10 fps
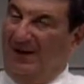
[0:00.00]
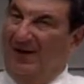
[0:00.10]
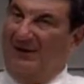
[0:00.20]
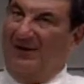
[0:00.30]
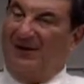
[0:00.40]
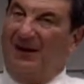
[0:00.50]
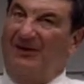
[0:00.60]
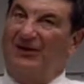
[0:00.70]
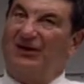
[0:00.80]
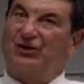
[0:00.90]
I think I
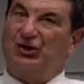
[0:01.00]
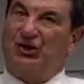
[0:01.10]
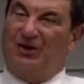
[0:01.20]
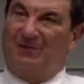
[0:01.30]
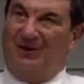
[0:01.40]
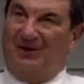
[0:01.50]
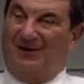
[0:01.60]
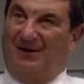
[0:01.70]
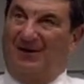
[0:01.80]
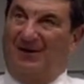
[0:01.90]
think as a young
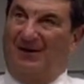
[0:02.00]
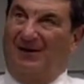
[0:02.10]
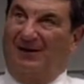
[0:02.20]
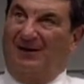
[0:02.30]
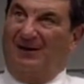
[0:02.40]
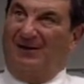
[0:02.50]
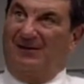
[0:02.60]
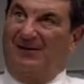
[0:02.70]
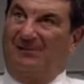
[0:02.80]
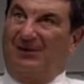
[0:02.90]
man,
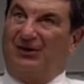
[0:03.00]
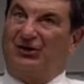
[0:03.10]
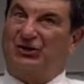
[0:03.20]
the biggest